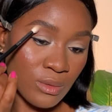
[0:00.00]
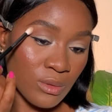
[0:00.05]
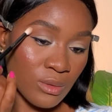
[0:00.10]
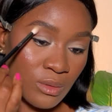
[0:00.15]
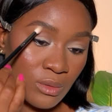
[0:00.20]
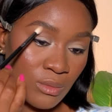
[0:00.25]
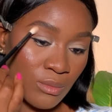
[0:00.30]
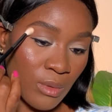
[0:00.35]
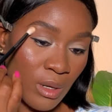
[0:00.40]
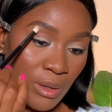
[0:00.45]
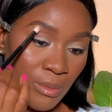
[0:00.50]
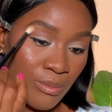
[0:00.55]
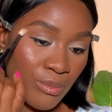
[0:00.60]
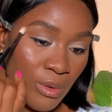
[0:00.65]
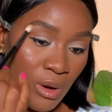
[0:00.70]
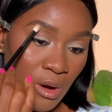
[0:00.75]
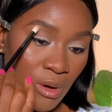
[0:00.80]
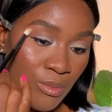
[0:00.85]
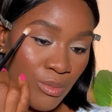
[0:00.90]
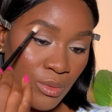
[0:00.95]
to my
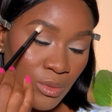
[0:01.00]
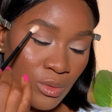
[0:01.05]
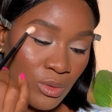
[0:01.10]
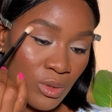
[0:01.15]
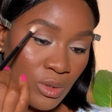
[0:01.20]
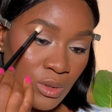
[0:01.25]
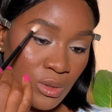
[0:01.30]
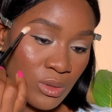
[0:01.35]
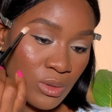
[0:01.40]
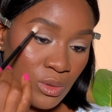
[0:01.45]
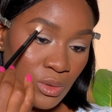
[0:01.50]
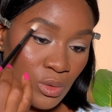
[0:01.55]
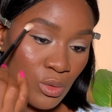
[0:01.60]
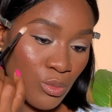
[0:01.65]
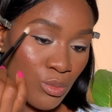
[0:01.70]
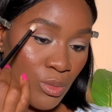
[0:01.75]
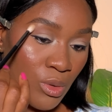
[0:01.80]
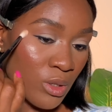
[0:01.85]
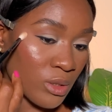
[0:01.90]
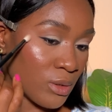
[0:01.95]
brow bone. Not so
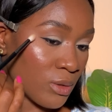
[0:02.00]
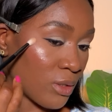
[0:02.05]
much.